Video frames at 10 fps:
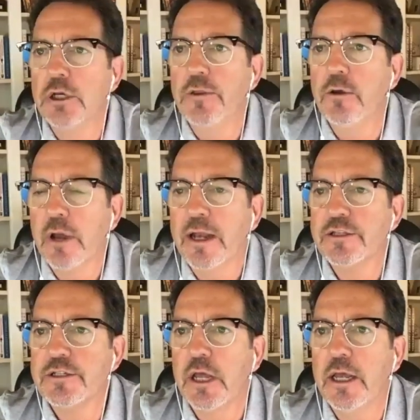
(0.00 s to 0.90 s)
in the United
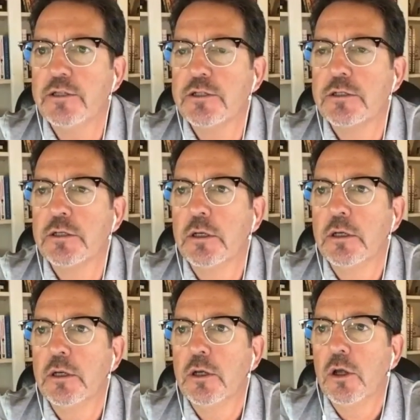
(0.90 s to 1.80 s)
States
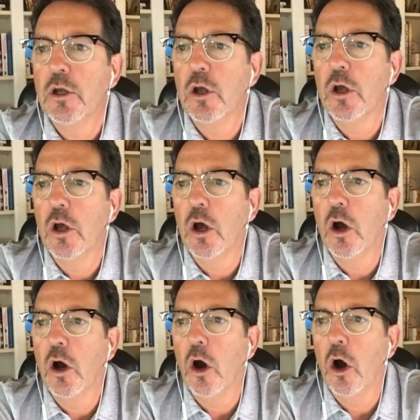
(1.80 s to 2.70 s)

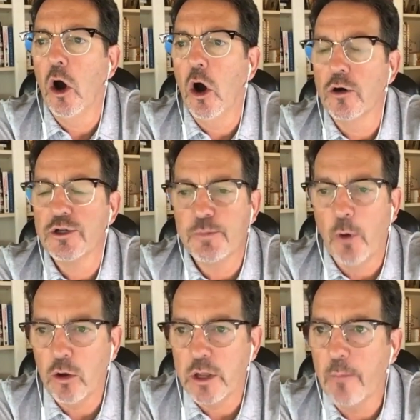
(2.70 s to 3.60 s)
are
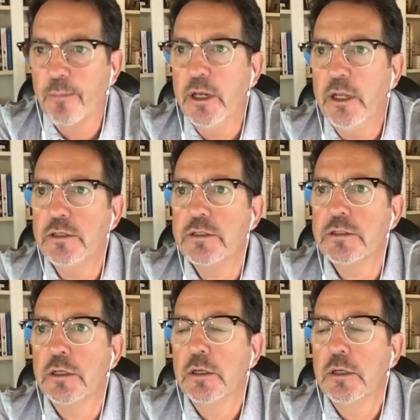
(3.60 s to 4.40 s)
small companies